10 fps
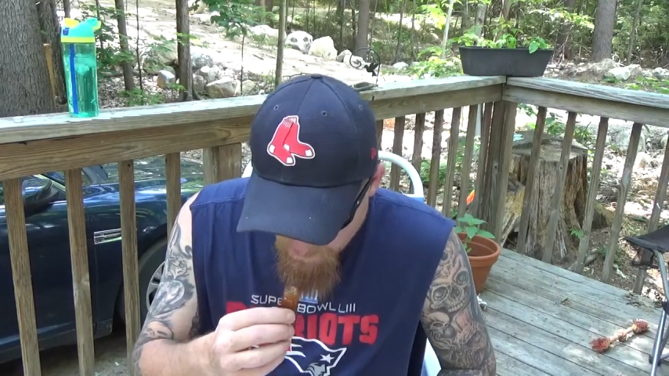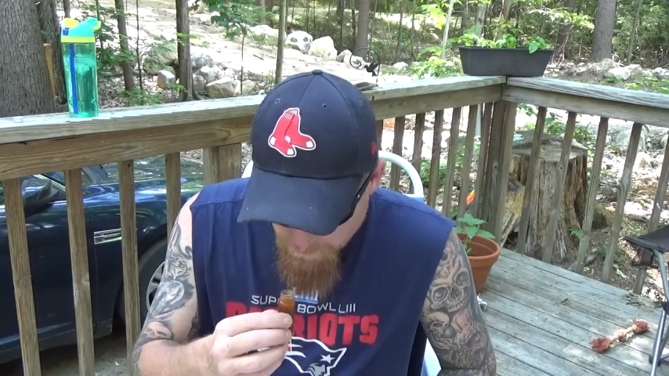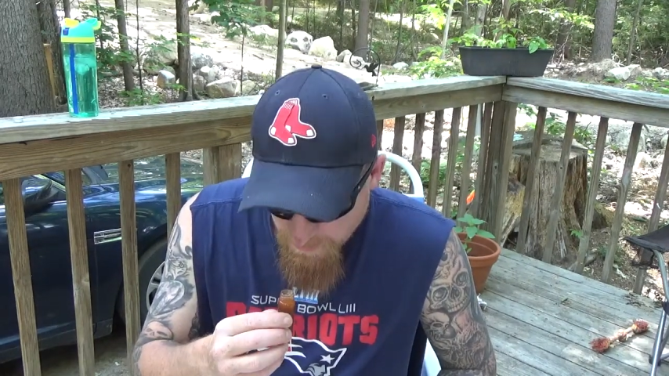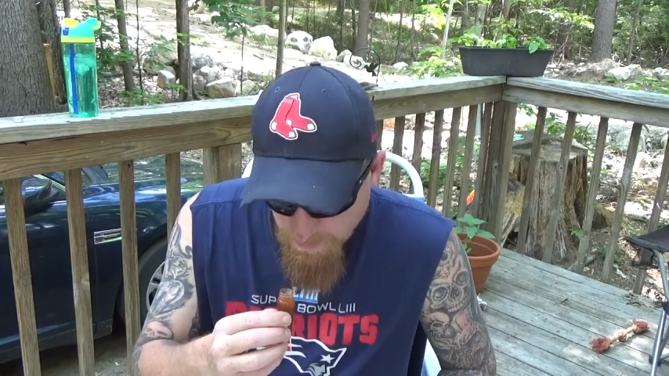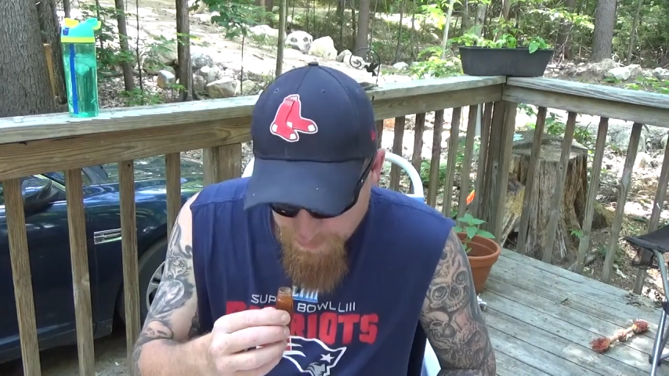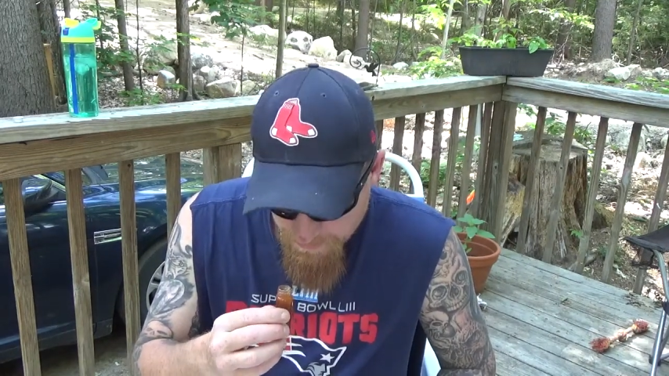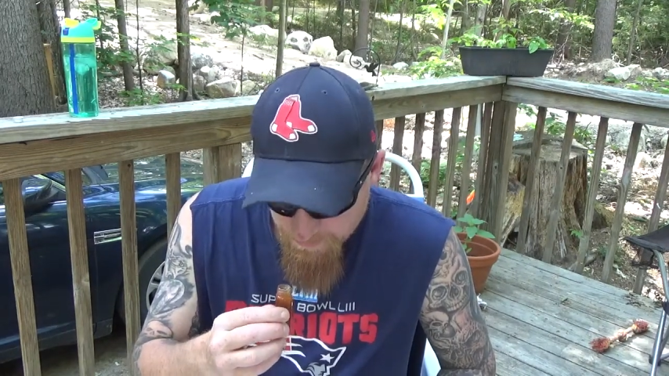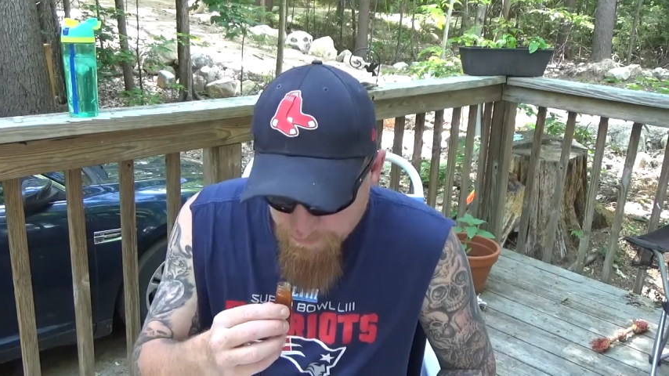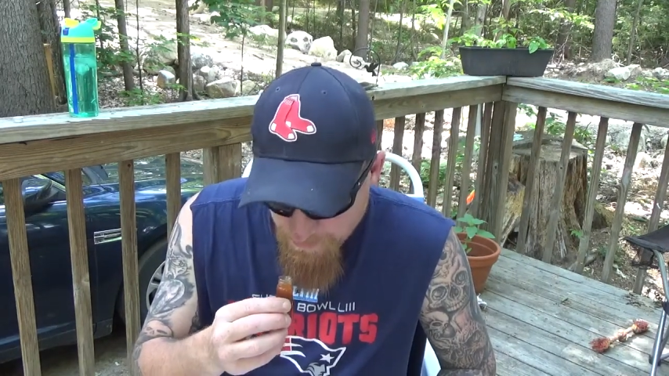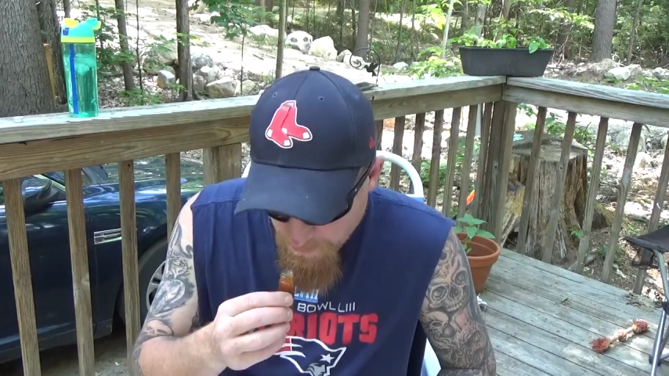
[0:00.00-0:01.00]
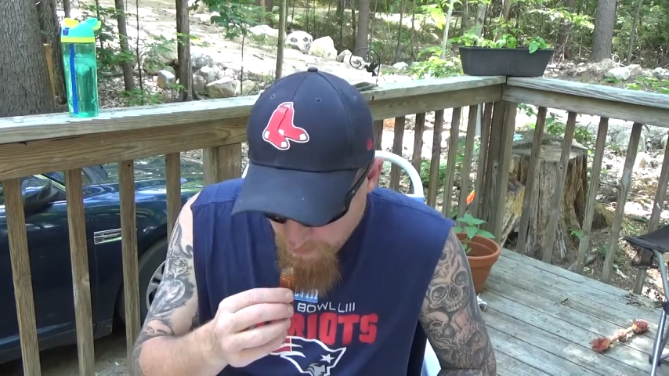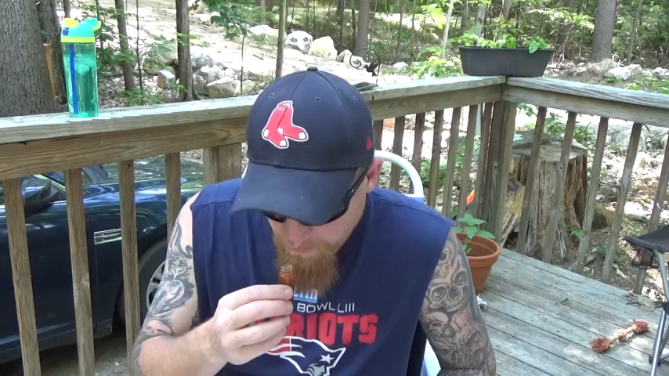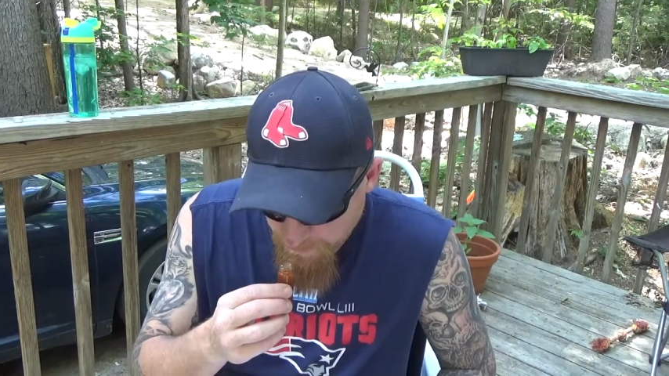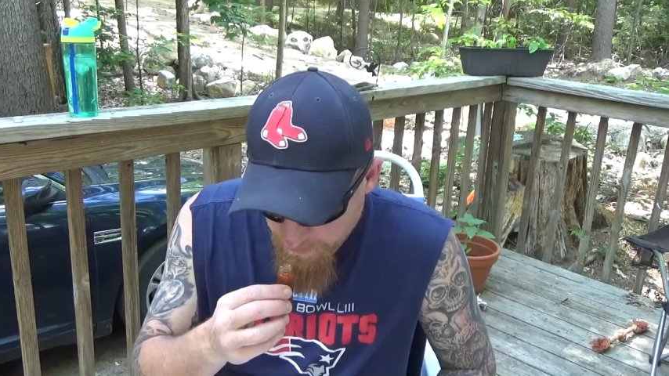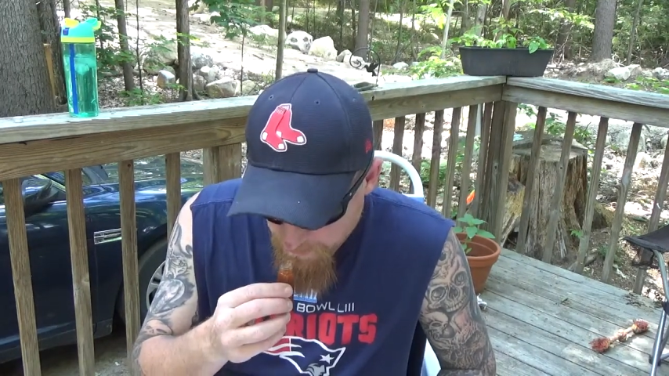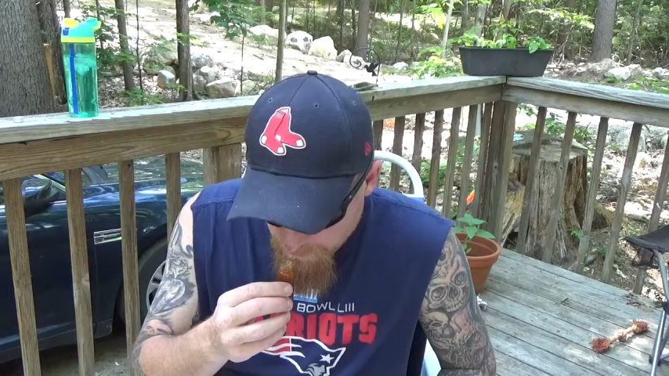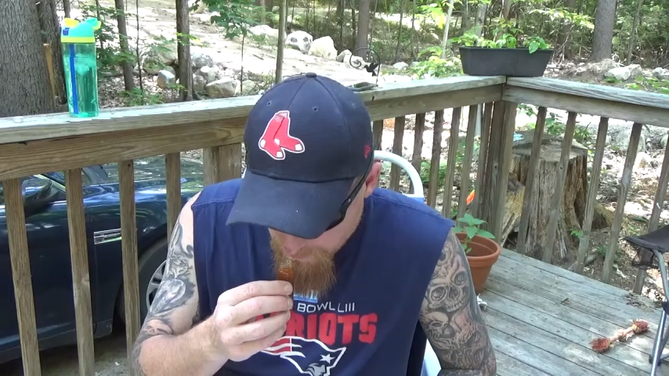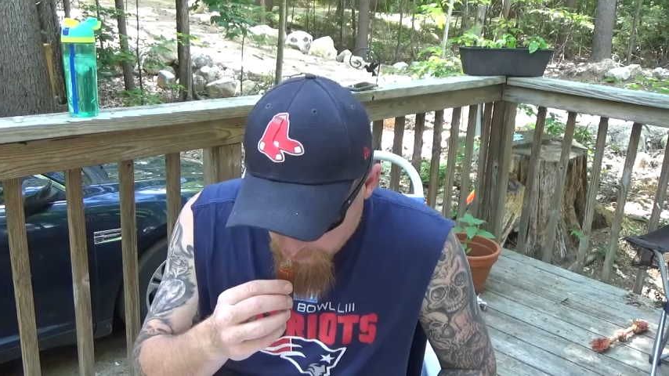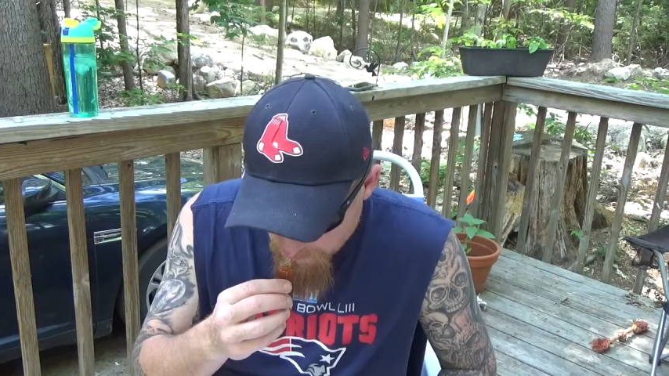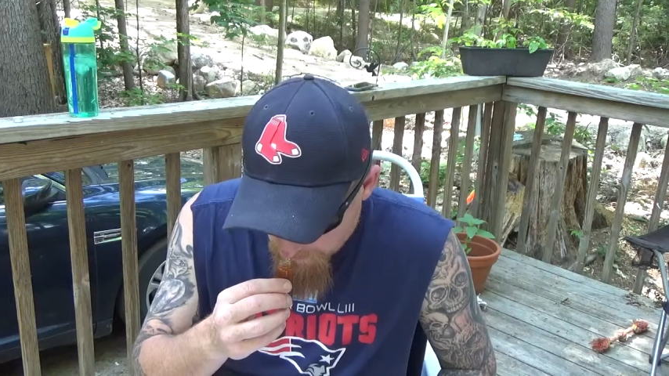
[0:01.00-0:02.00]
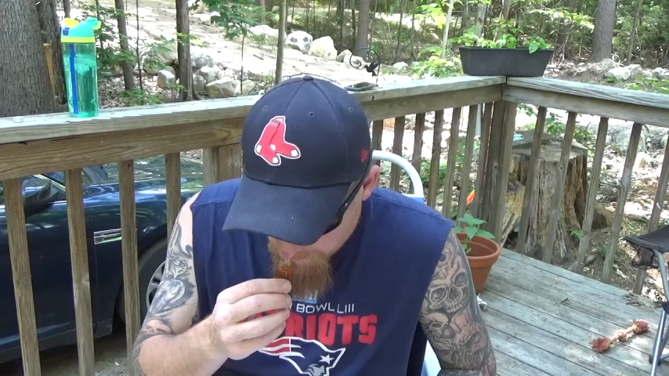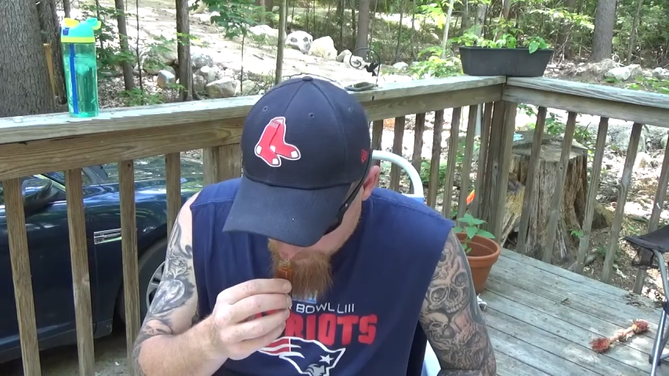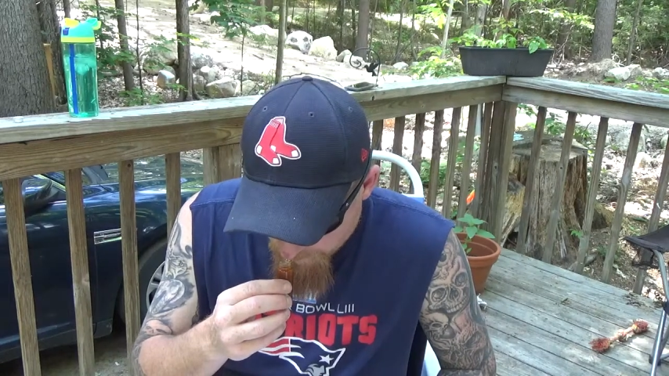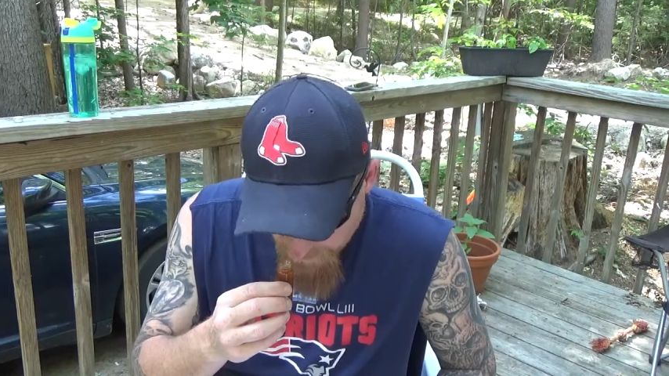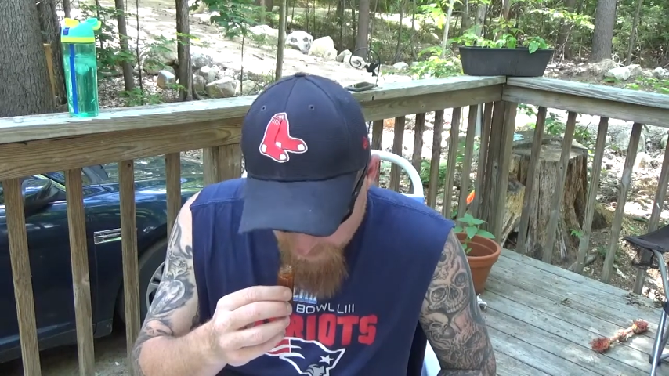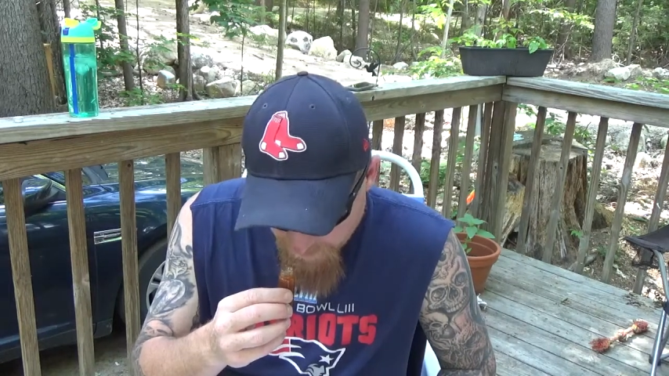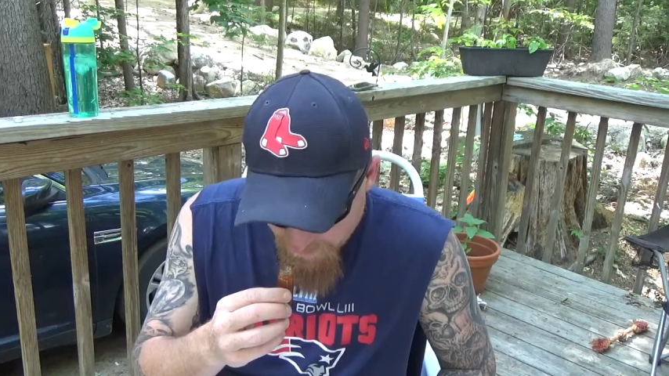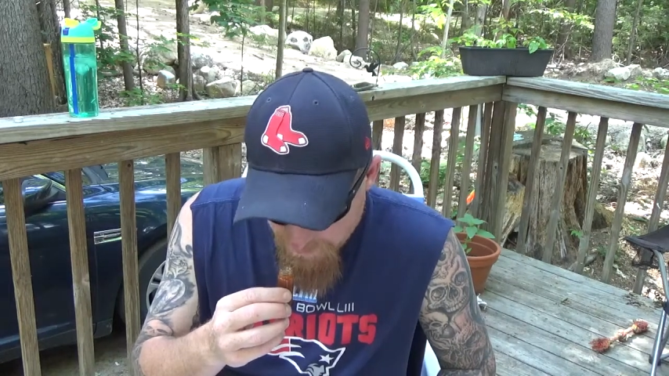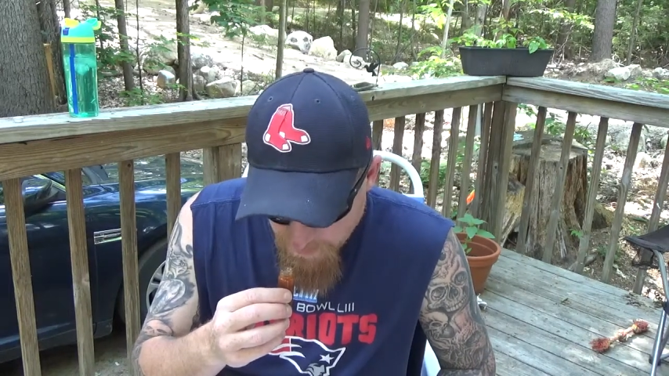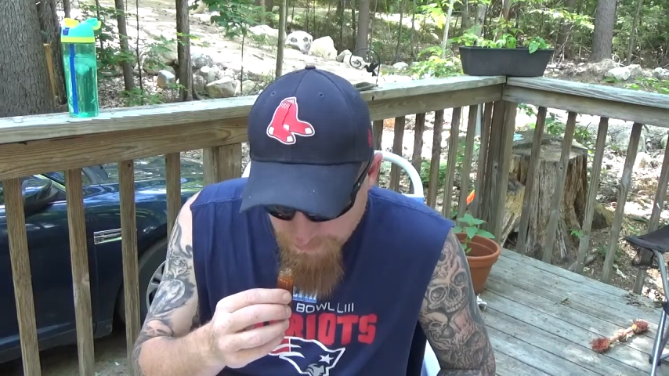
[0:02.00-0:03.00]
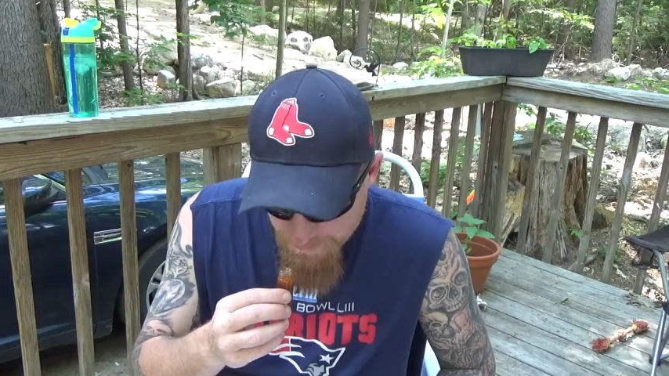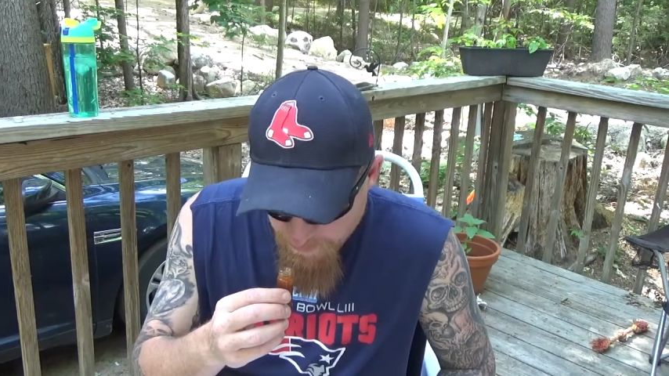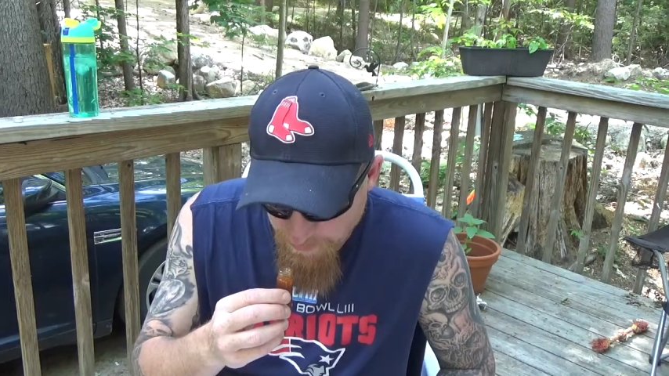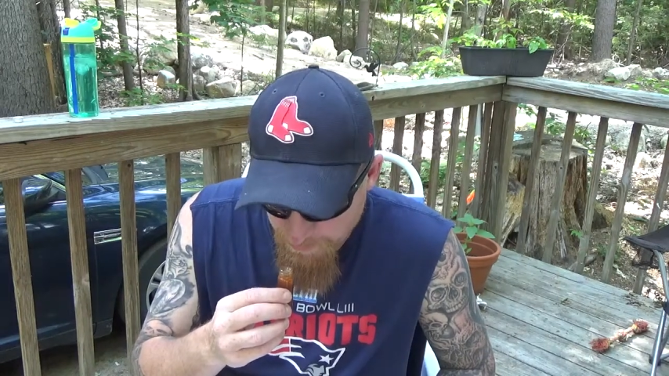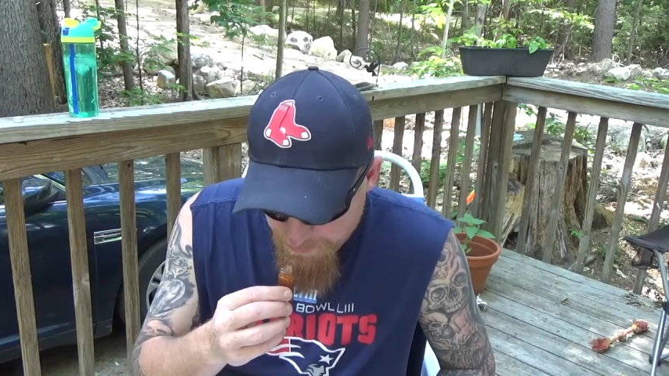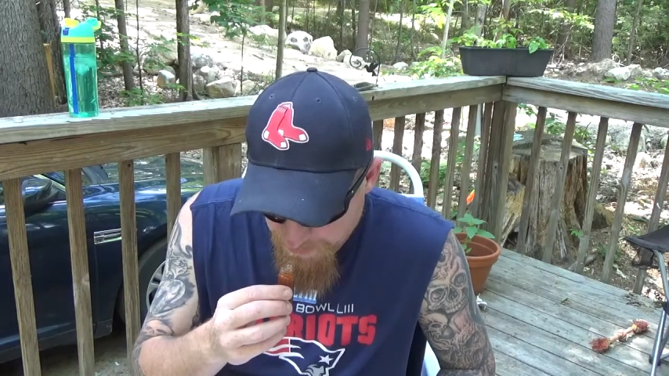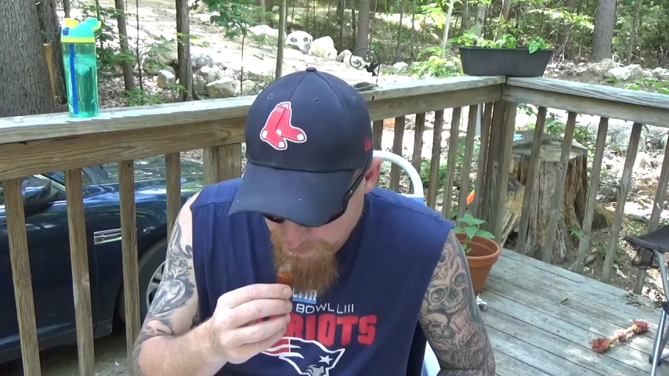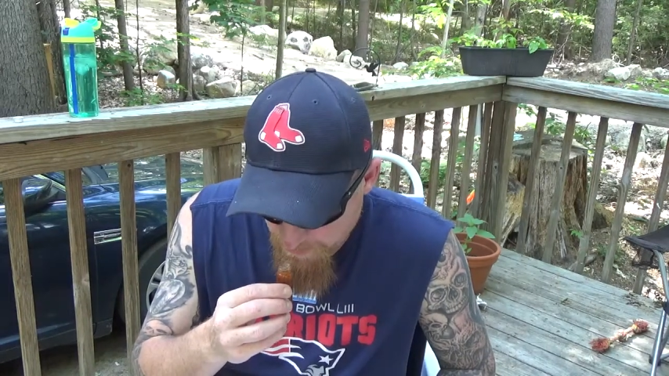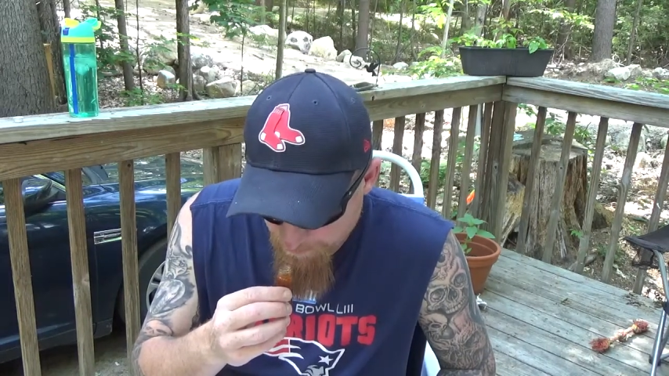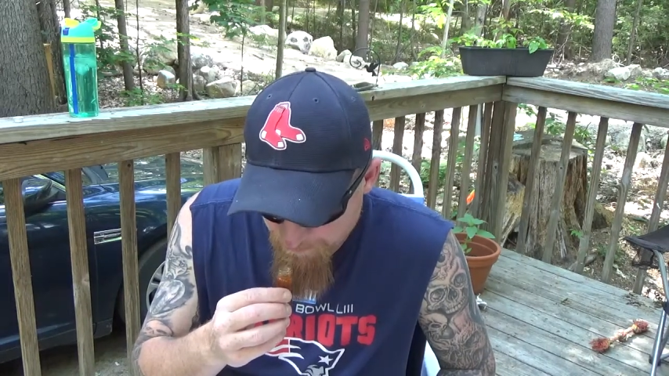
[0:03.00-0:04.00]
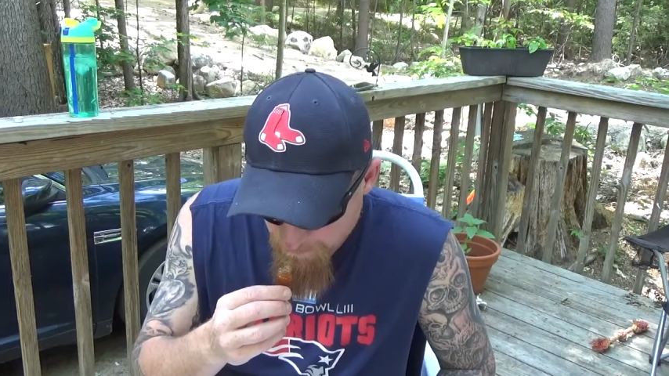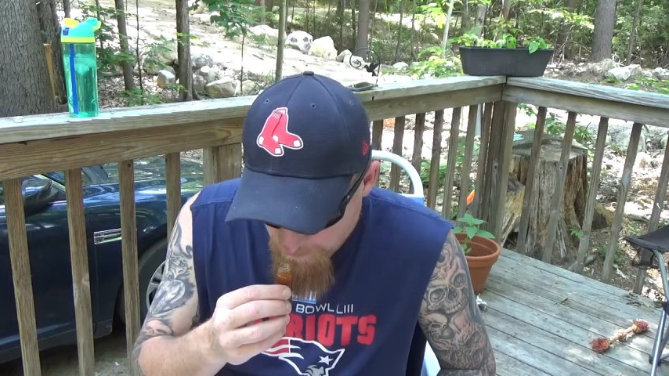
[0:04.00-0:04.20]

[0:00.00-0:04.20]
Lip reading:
No face is visible, so there are no lips to read.